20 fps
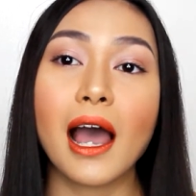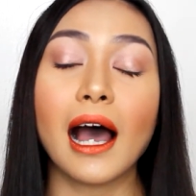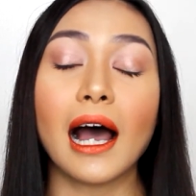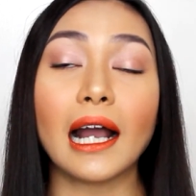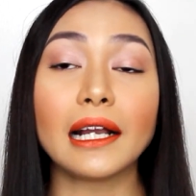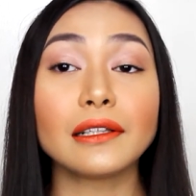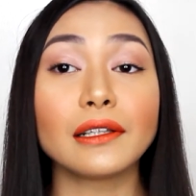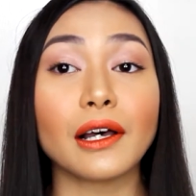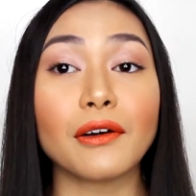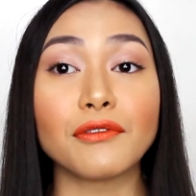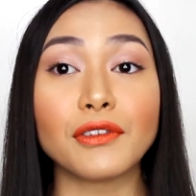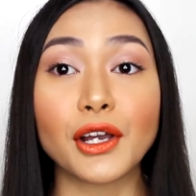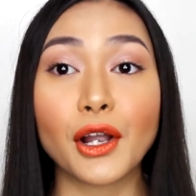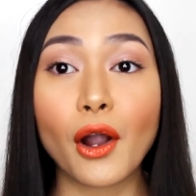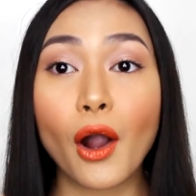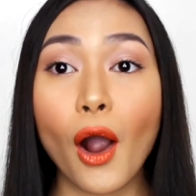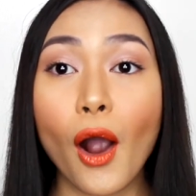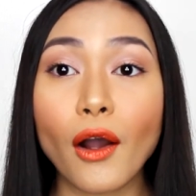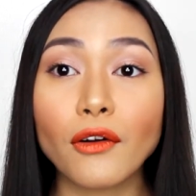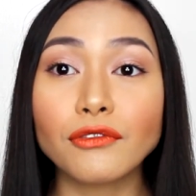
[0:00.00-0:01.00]
I love the
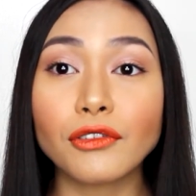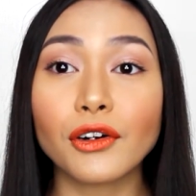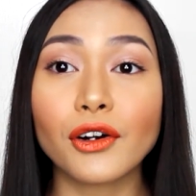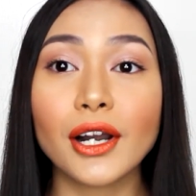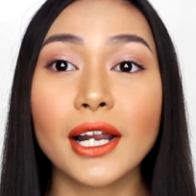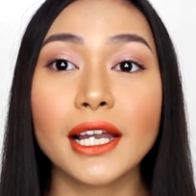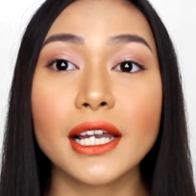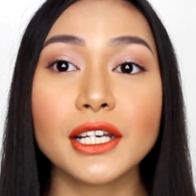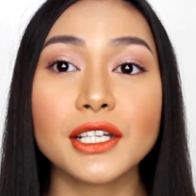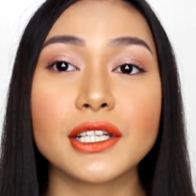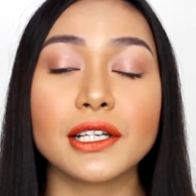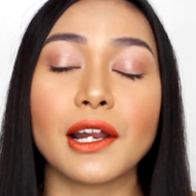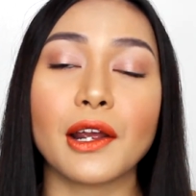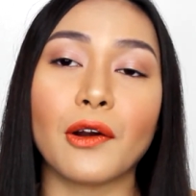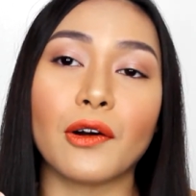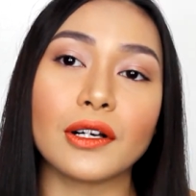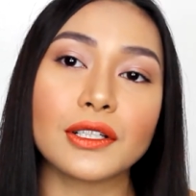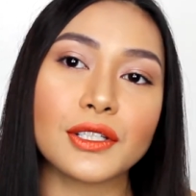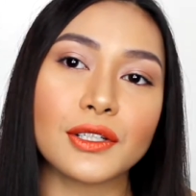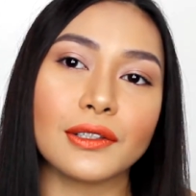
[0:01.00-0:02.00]
coverage, and I
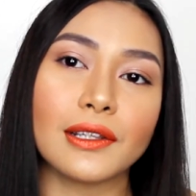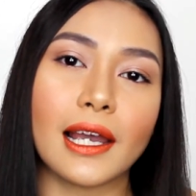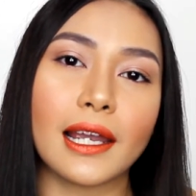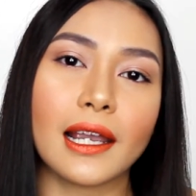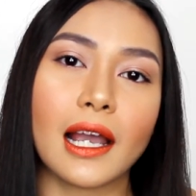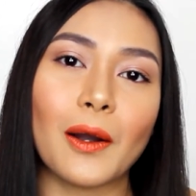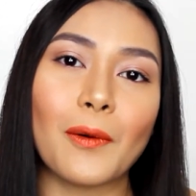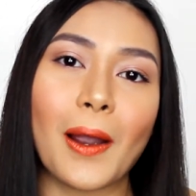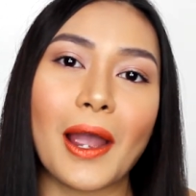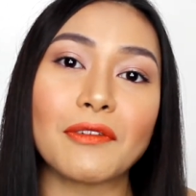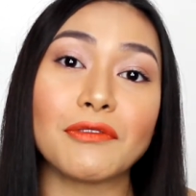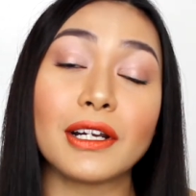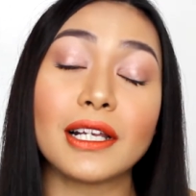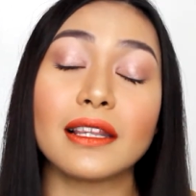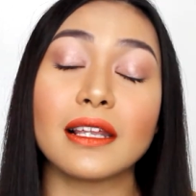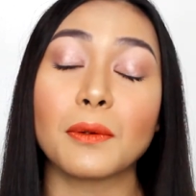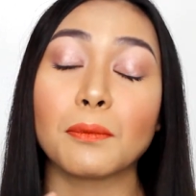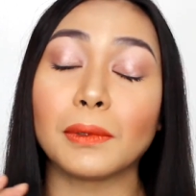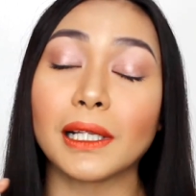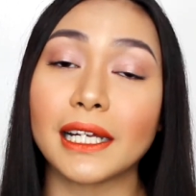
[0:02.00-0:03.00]
also like how
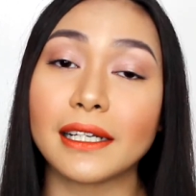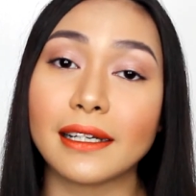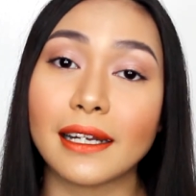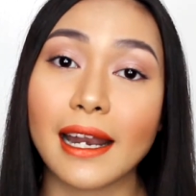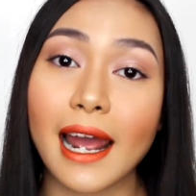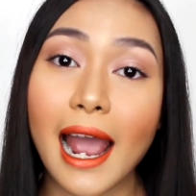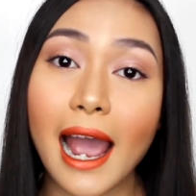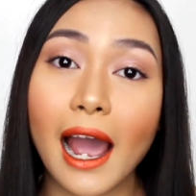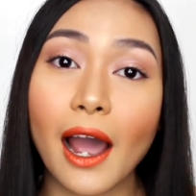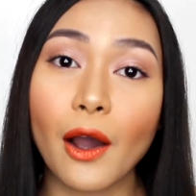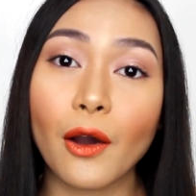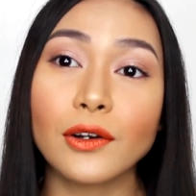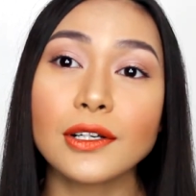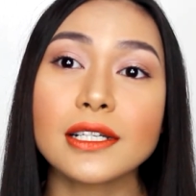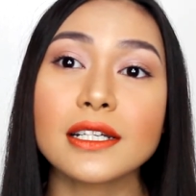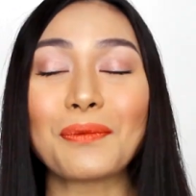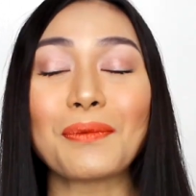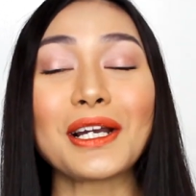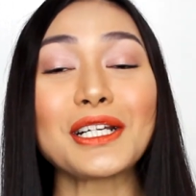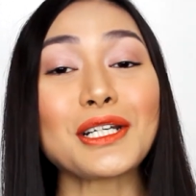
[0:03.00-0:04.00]
everything blended
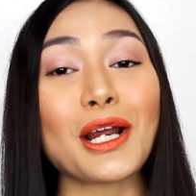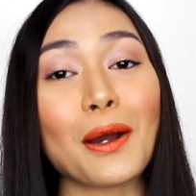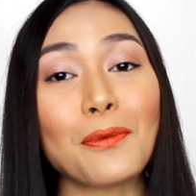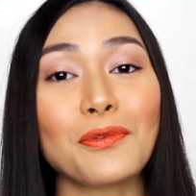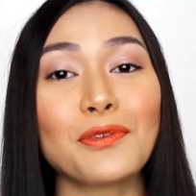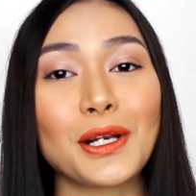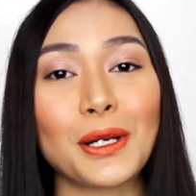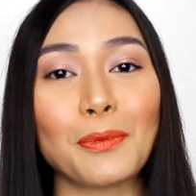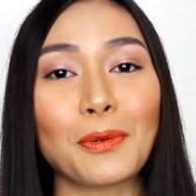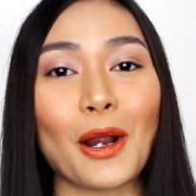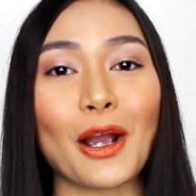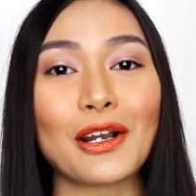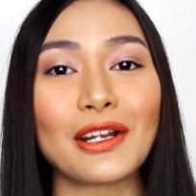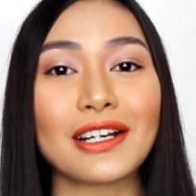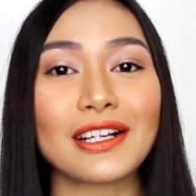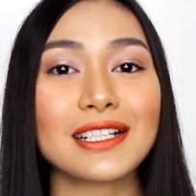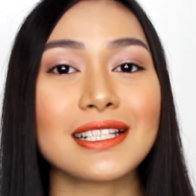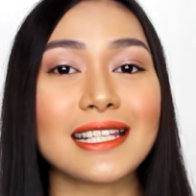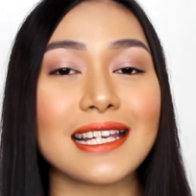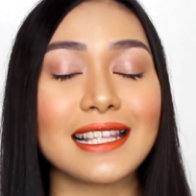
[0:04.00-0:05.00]
out. So my top 3
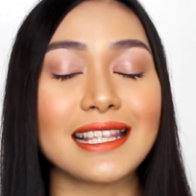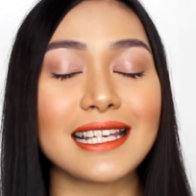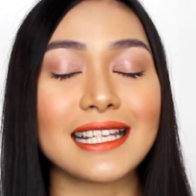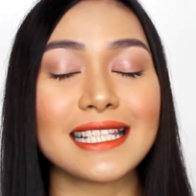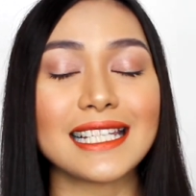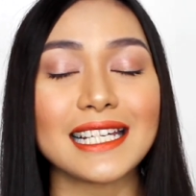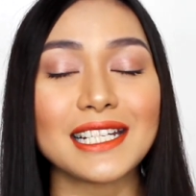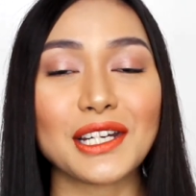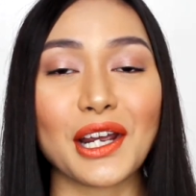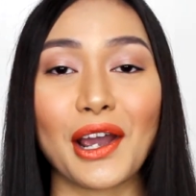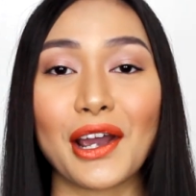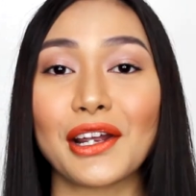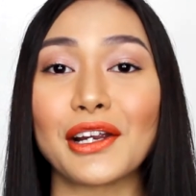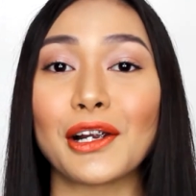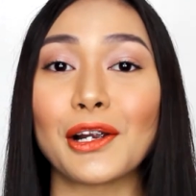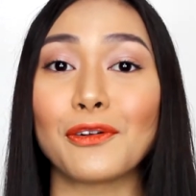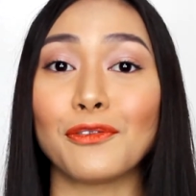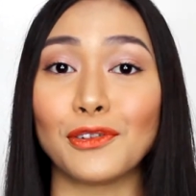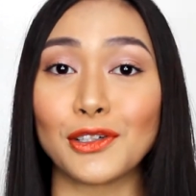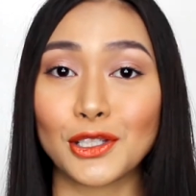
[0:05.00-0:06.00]
products in this
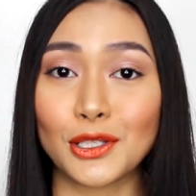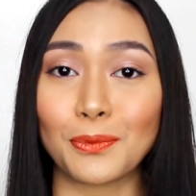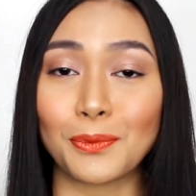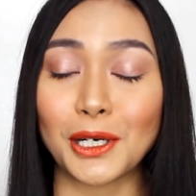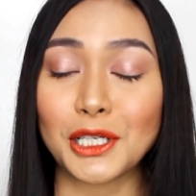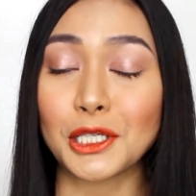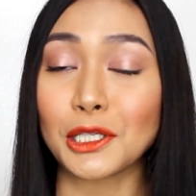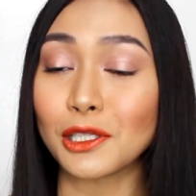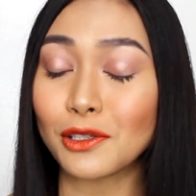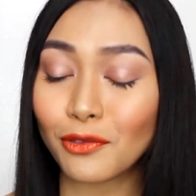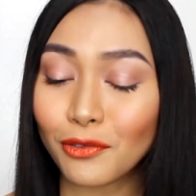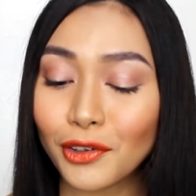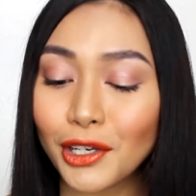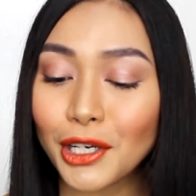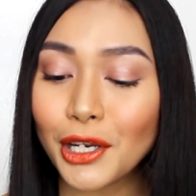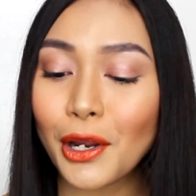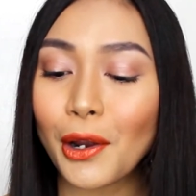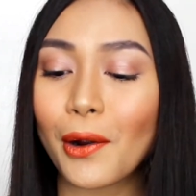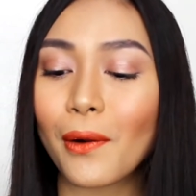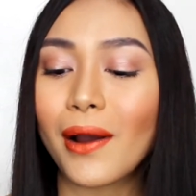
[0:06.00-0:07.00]
entire first impressions
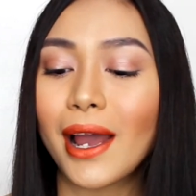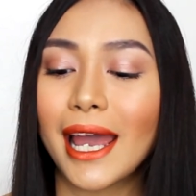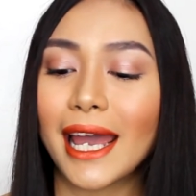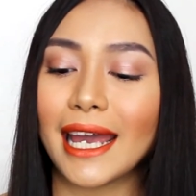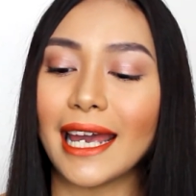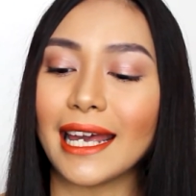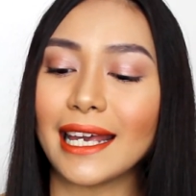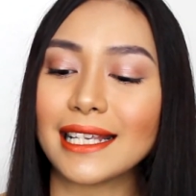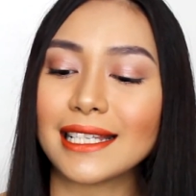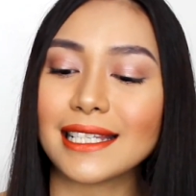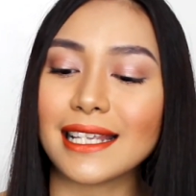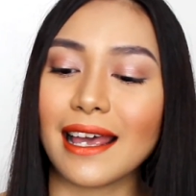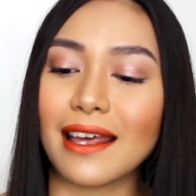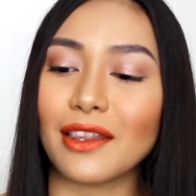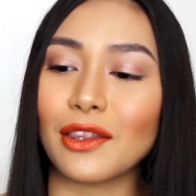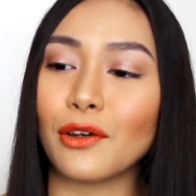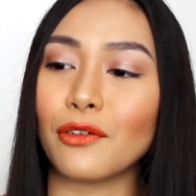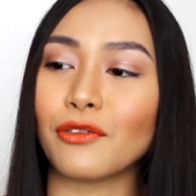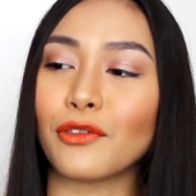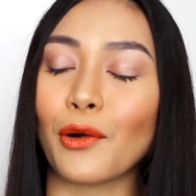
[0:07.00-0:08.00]
video is,
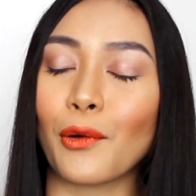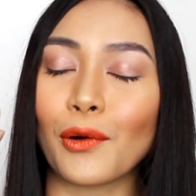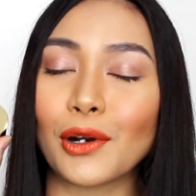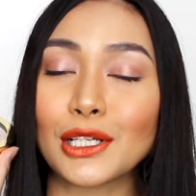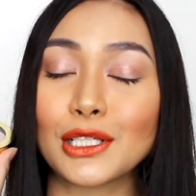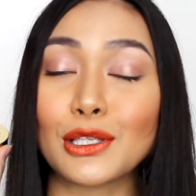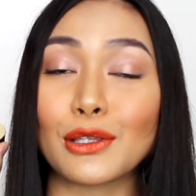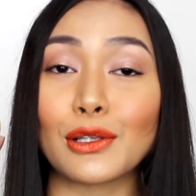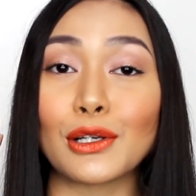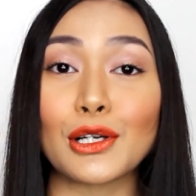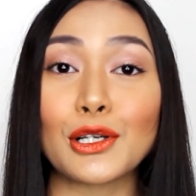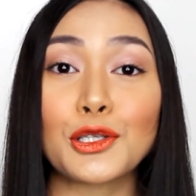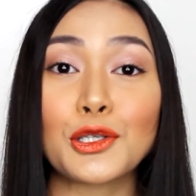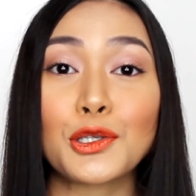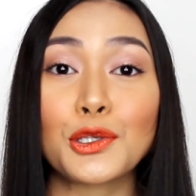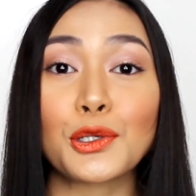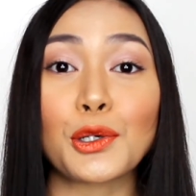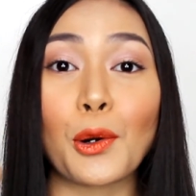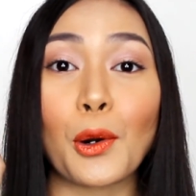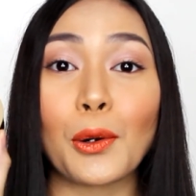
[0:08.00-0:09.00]
of course, their
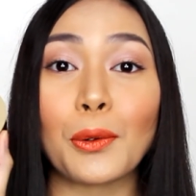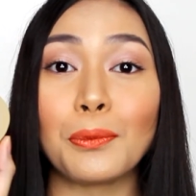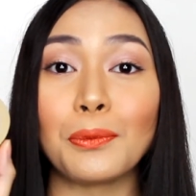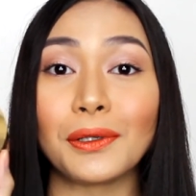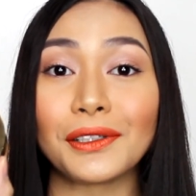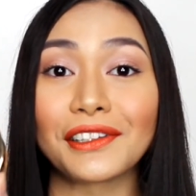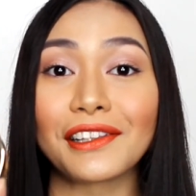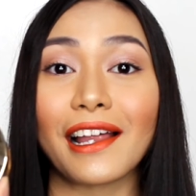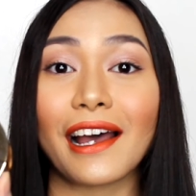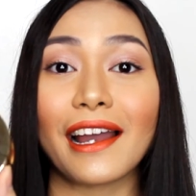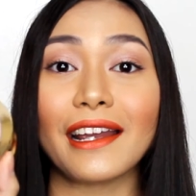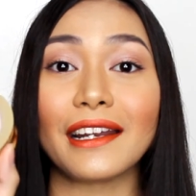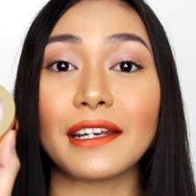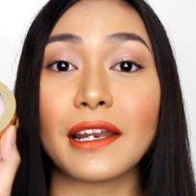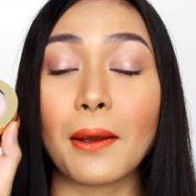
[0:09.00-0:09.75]
strobe light